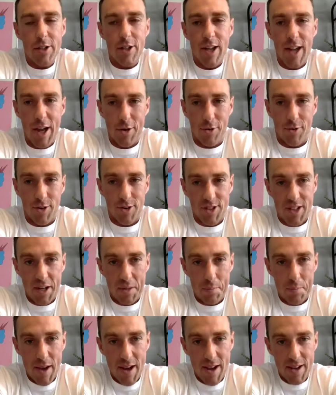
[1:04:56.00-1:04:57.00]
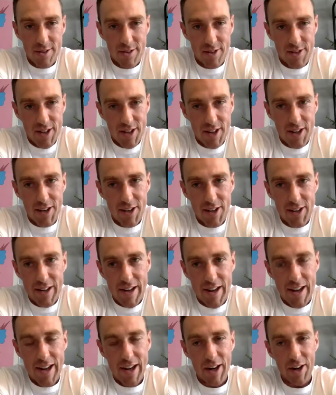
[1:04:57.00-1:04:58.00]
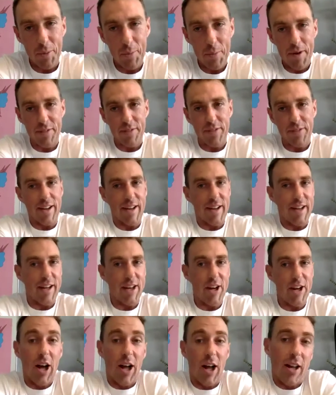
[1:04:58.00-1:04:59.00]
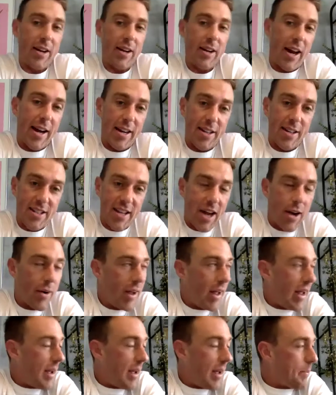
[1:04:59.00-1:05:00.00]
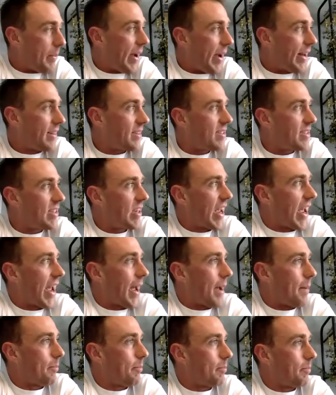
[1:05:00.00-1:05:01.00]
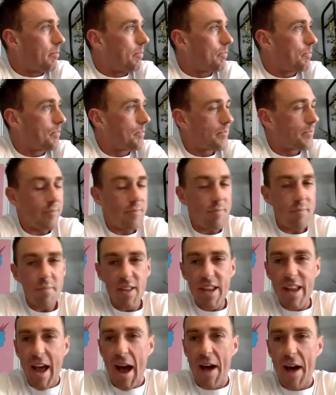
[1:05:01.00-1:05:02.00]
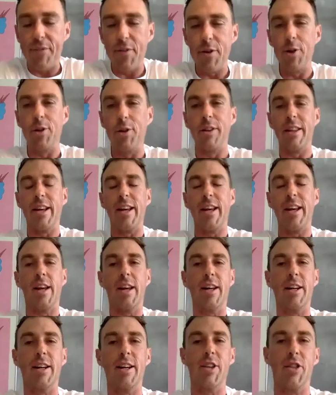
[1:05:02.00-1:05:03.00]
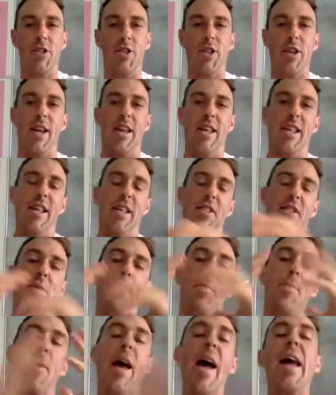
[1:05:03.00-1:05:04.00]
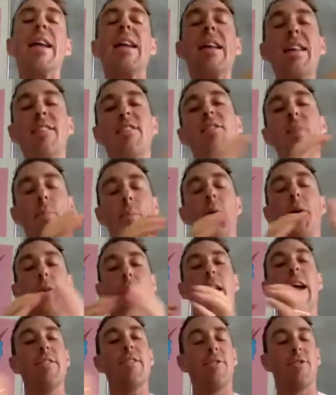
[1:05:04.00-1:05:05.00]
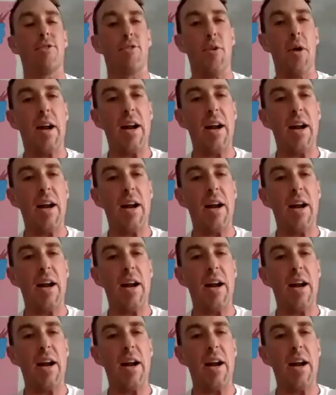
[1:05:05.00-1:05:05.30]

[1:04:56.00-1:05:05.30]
interesting beers, a little bit of like a sour, but I feel the brand needs to progress through a